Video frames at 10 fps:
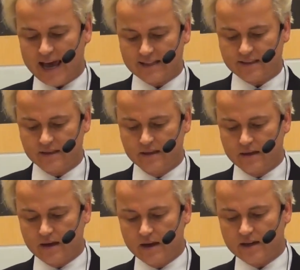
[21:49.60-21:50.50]
And
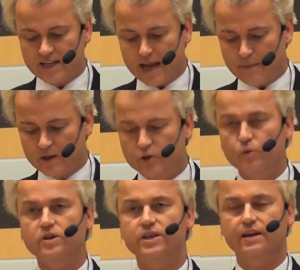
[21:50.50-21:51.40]
an Islamic
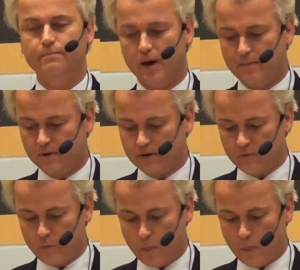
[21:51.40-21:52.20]
suicide bomber